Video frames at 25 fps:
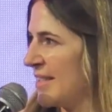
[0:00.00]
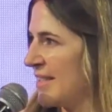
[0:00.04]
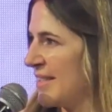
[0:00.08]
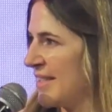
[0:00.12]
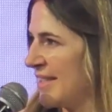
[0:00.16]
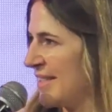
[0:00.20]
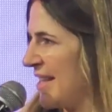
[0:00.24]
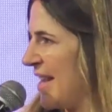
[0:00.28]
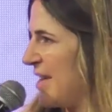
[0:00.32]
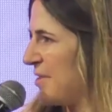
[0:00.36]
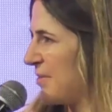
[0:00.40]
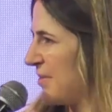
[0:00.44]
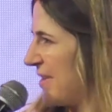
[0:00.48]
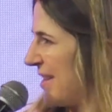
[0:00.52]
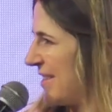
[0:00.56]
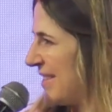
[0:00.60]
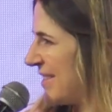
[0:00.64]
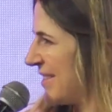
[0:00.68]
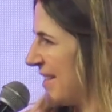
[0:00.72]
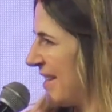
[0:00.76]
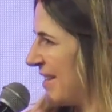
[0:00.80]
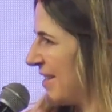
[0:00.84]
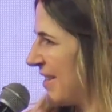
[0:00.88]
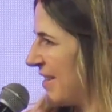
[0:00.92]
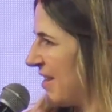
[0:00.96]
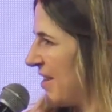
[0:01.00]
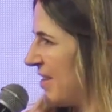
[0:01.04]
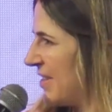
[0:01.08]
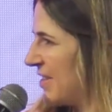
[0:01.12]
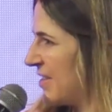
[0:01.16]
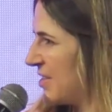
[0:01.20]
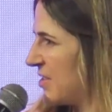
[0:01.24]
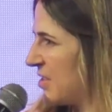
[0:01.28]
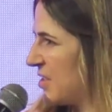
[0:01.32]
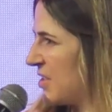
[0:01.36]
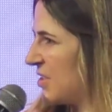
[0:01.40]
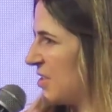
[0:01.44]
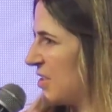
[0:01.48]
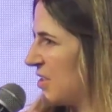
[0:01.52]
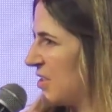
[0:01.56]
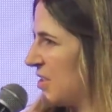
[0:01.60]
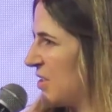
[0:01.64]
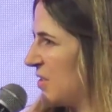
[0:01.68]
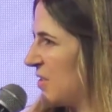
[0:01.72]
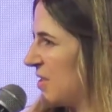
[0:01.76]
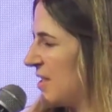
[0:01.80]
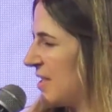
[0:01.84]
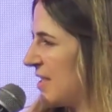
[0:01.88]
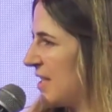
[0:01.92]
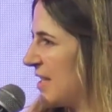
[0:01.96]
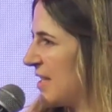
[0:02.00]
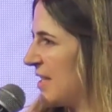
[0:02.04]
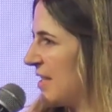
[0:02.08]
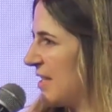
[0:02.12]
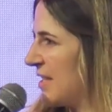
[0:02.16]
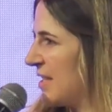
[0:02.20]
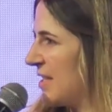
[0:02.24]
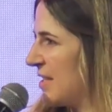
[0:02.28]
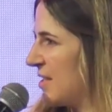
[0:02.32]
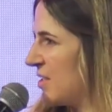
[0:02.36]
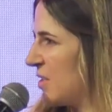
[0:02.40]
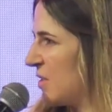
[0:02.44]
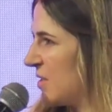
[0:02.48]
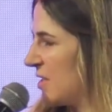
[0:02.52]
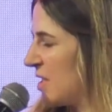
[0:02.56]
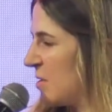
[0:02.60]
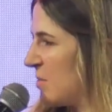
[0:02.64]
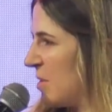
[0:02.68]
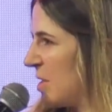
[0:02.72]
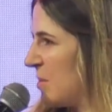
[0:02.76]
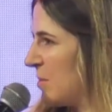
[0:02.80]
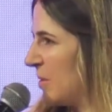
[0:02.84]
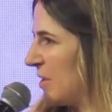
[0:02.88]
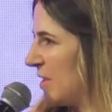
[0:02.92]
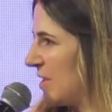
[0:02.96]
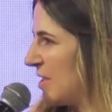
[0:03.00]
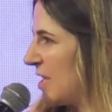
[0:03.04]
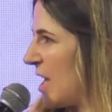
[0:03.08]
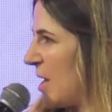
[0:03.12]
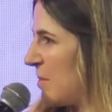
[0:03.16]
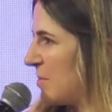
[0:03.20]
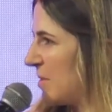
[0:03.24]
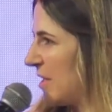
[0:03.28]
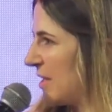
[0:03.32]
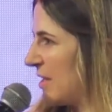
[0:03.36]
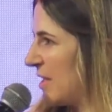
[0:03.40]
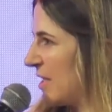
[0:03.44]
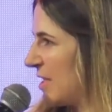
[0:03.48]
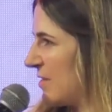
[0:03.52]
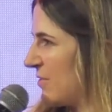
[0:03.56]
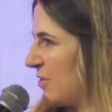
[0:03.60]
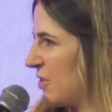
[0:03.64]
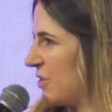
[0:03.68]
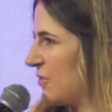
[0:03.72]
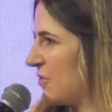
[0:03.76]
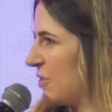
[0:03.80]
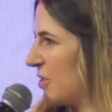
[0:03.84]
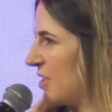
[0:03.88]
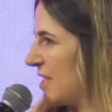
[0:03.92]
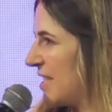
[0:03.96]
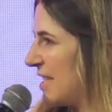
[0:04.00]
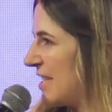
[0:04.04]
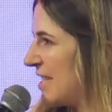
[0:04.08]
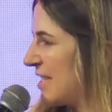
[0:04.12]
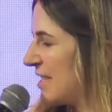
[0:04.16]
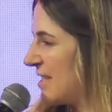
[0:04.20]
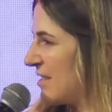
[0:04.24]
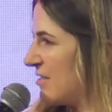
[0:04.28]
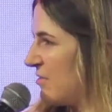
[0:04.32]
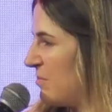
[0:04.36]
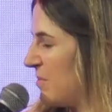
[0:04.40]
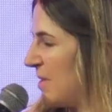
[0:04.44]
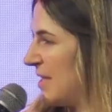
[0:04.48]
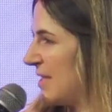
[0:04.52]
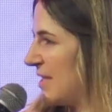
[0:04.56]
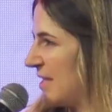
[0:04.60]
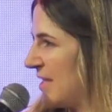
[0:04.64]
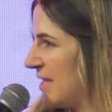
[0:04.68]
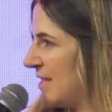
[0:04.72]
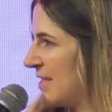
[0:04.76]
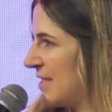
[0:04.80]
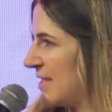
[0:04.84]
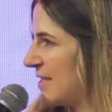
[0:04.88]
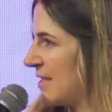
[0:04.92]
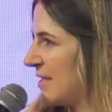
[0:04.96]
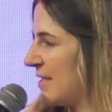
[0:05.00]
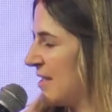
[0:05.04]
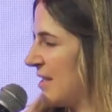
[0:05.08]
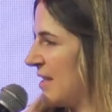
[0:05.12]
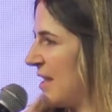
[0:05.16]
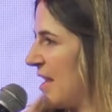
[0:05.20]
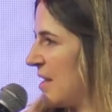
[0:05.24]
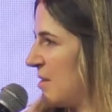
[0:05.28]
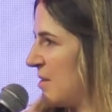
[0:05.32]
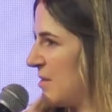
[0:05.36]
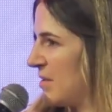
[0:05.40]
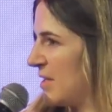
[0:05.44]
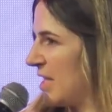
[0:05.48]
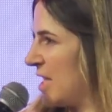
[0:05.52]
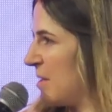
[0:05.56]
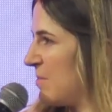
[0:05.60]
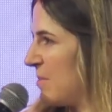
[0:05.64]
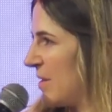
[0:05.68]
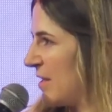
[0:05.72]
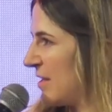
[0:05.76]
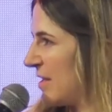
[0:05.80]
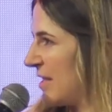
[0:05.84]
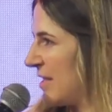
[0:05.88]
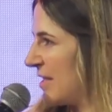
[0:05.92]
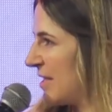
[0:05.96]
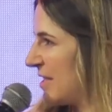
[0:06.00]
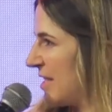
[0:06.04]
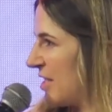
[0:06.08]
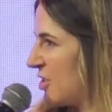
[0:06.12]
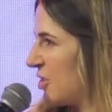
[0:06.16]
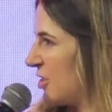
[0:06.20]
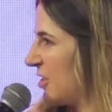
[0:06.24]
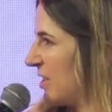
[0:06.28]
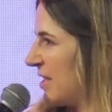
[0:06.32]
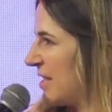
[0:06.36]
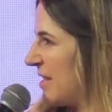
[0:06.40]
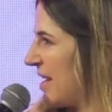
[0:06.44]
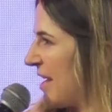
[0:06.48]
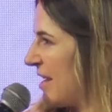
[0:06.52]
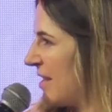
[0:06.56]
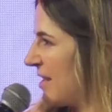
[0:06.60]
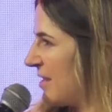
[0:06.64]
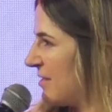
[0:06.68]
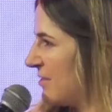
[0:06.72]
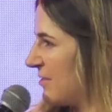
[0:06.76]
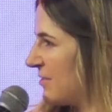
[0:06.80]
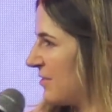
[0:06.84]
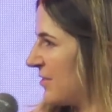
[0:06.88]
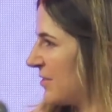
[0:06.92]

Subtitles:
Does that resonate at all? Do you see people adopting this for ease of business and keeping things digitally native?